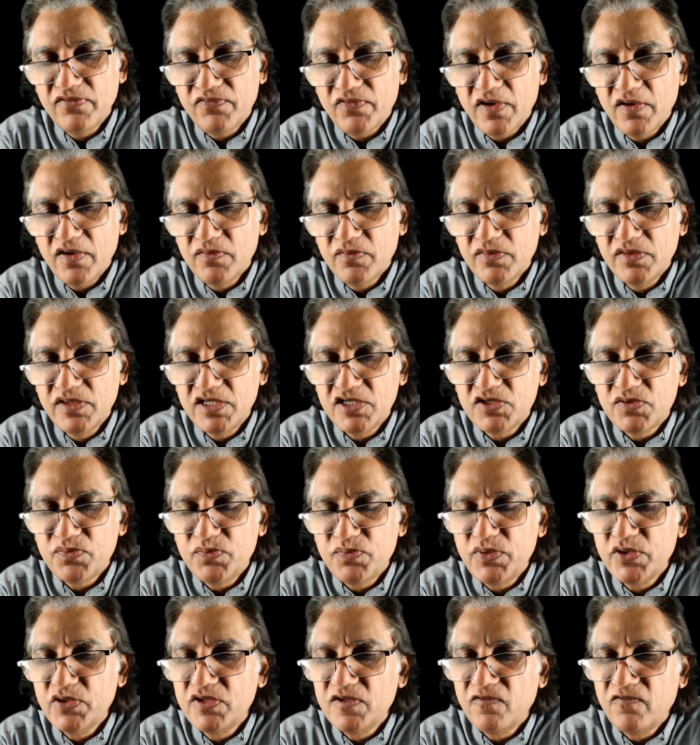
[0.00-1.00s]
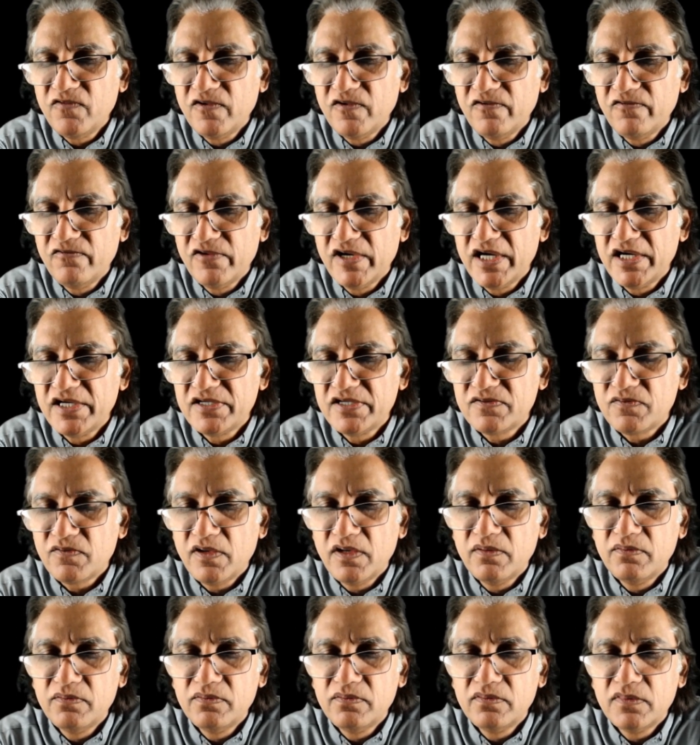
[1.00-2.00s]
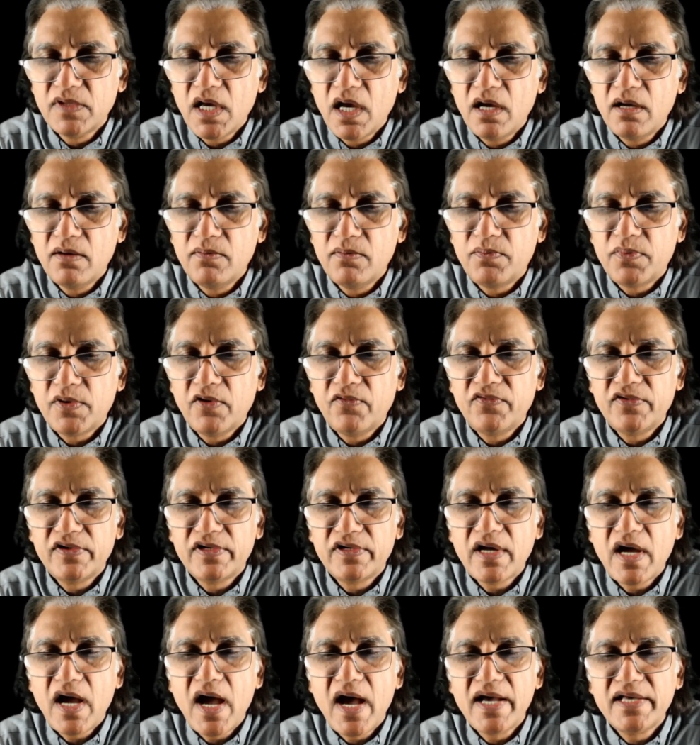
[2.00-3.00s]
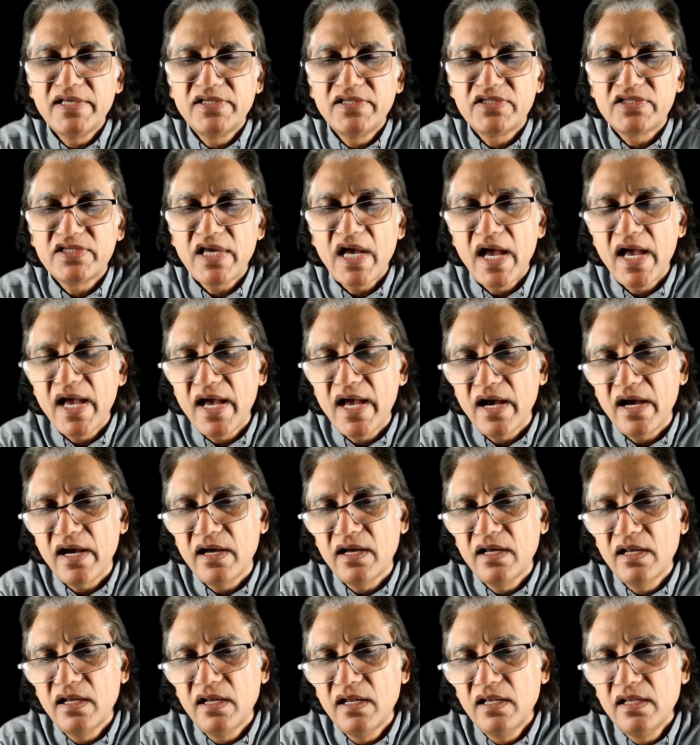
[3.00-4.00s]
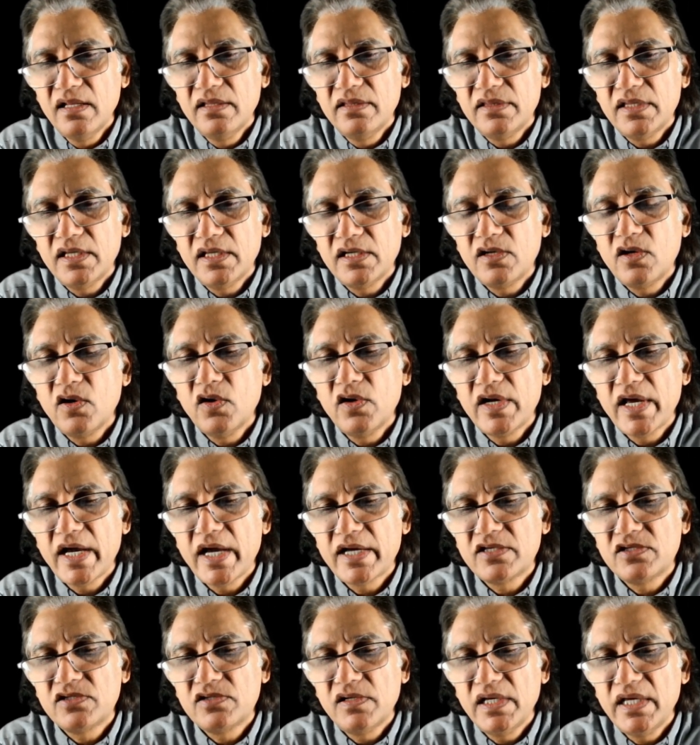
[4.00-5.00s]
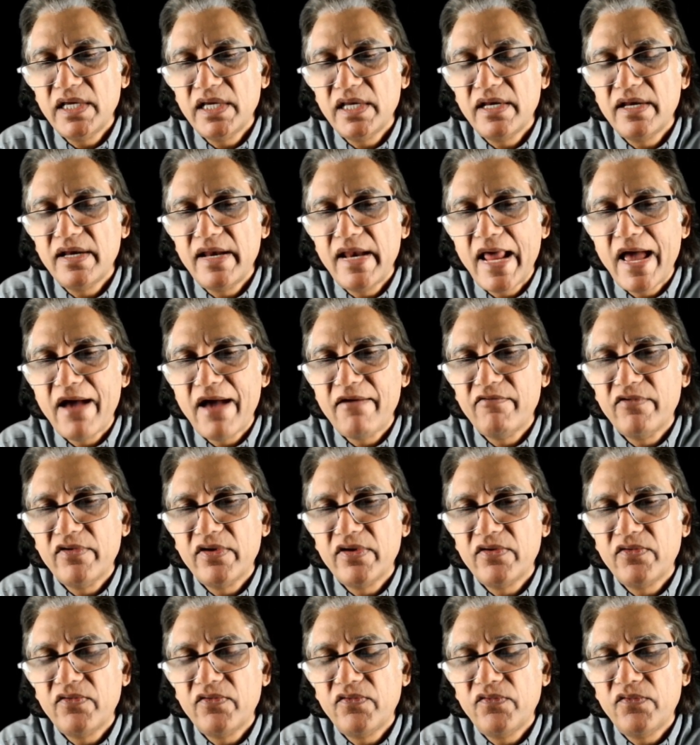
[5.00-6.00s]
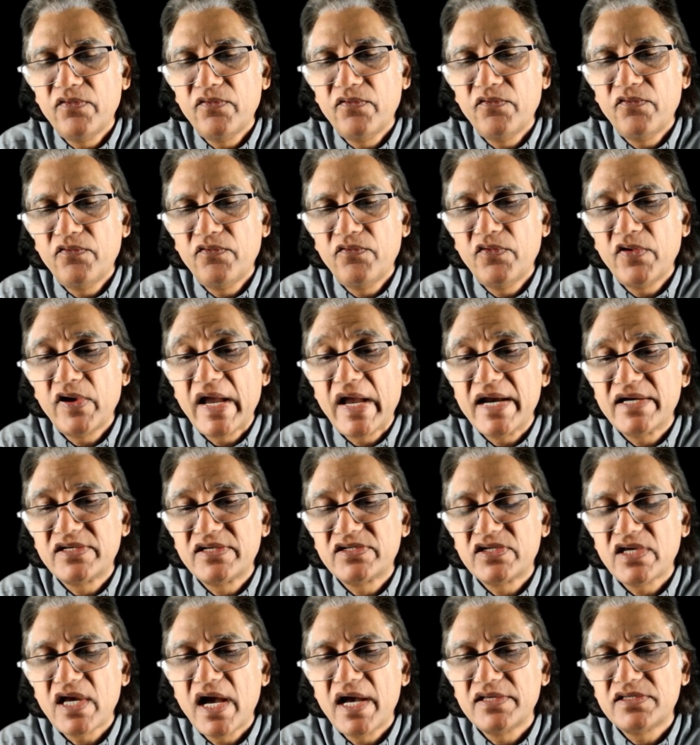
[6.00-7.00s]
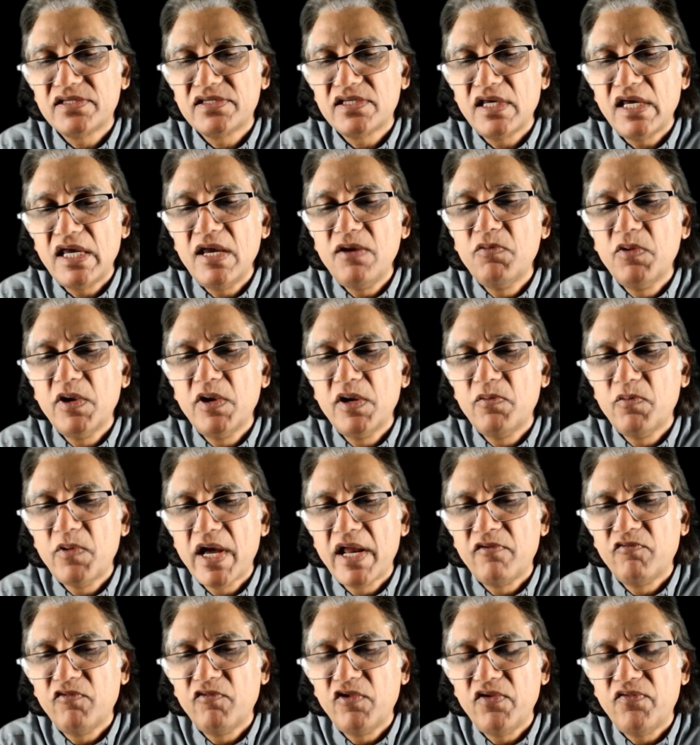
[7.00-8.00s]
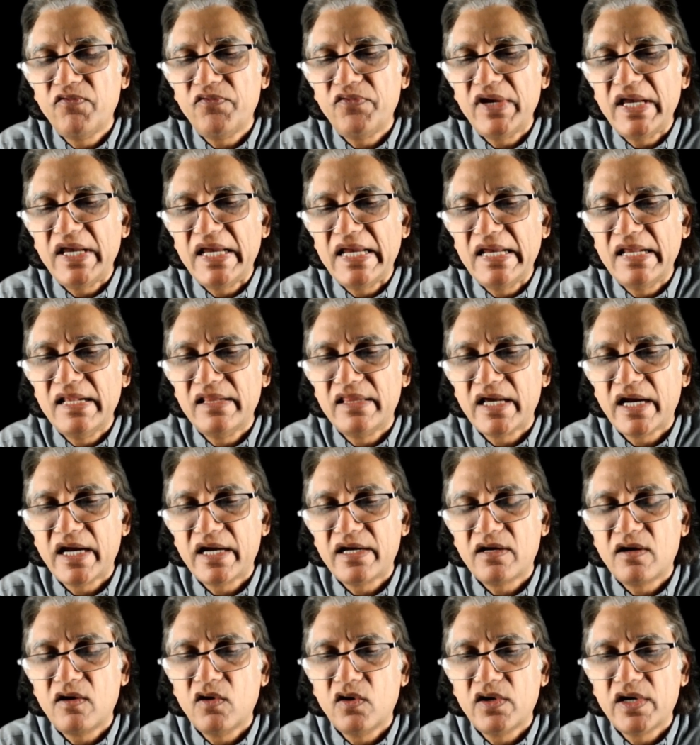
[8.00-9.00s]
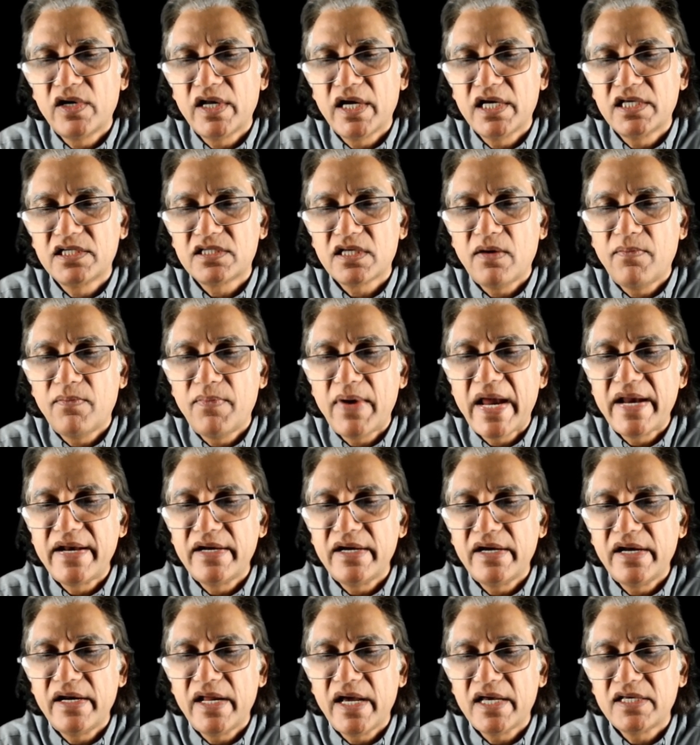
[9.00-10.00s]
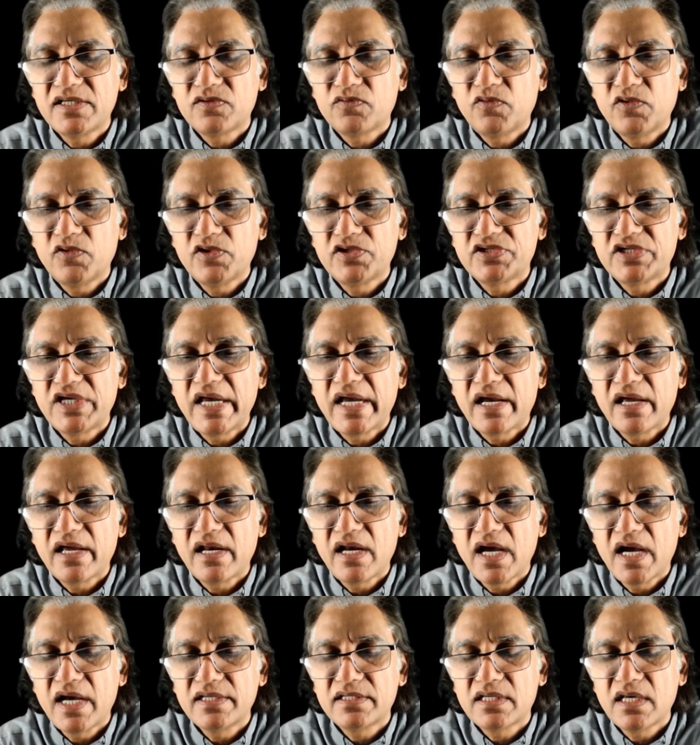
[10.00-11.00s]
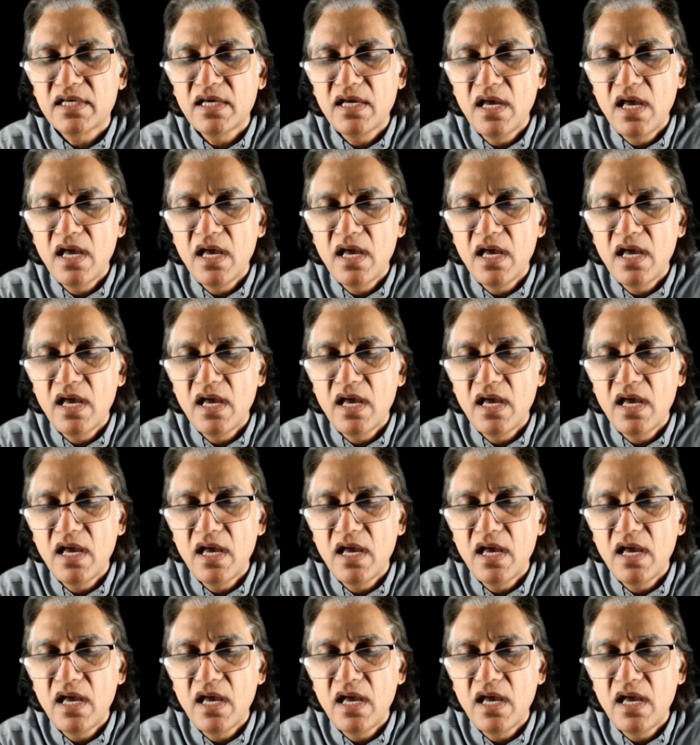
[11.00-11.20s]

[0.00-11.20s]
from this beautiful verse from prophet Isaiah, that God actually never forgets us, even when we feel that God has abandoned us, forsaken us,